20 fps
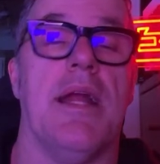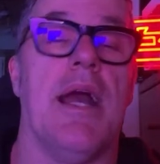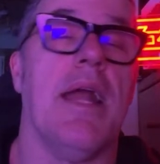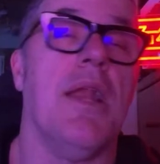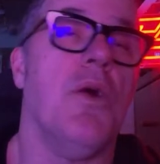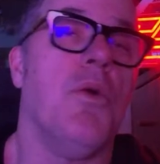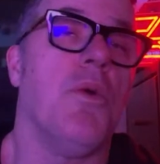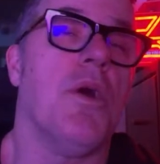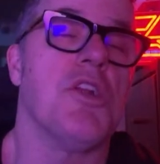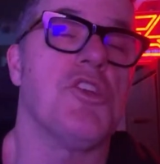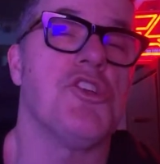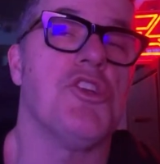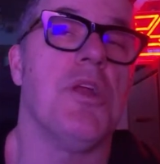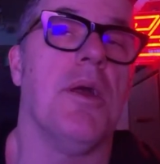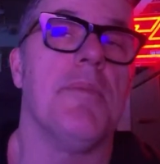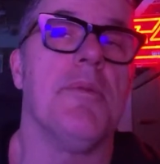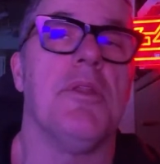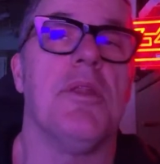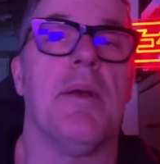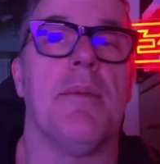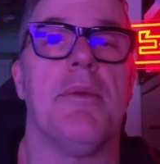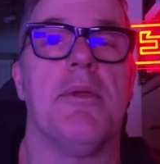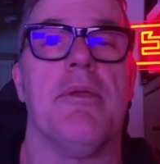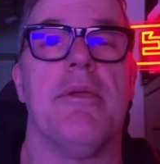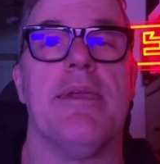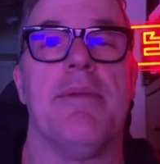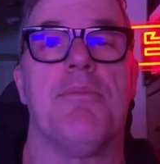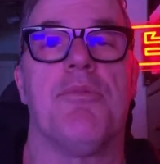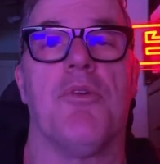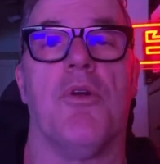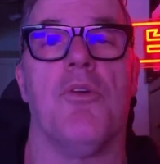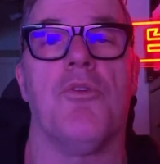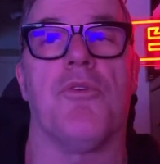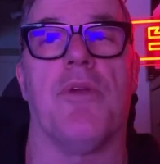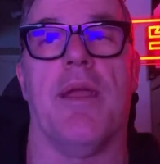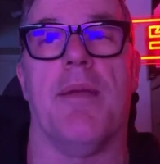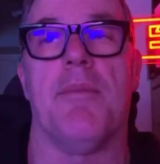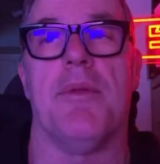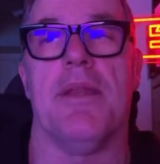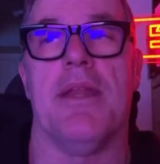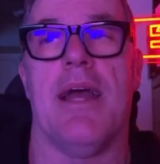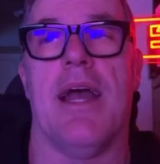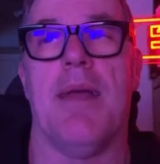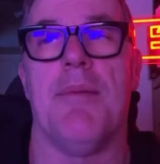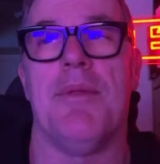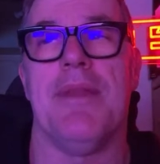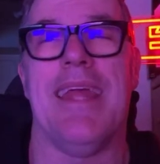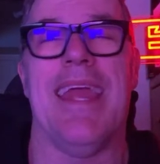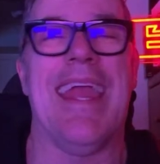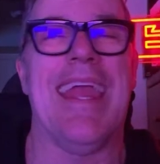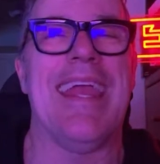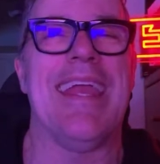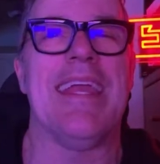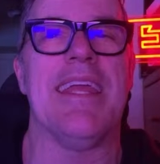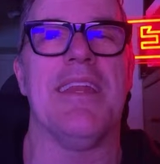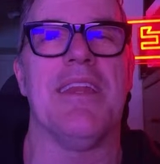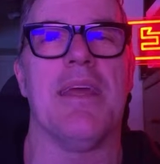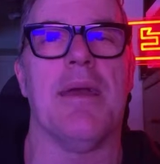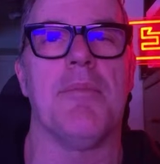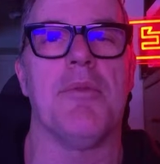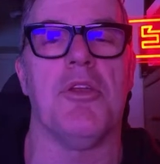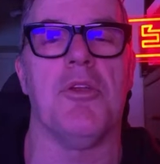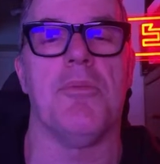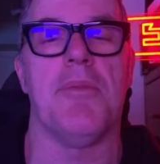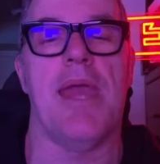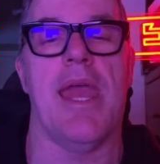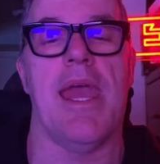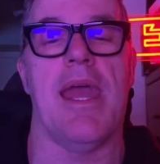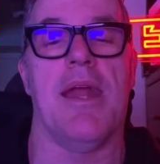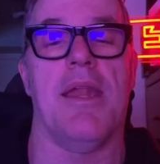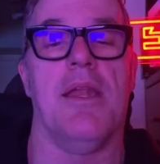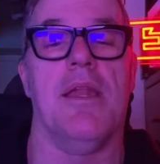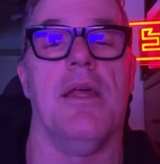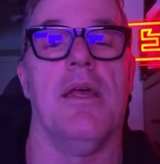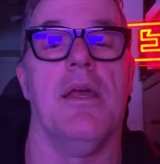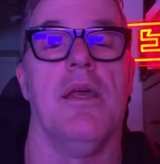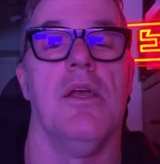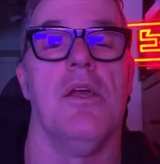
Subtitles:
I don't watch WWE programming. I'm an AEW man.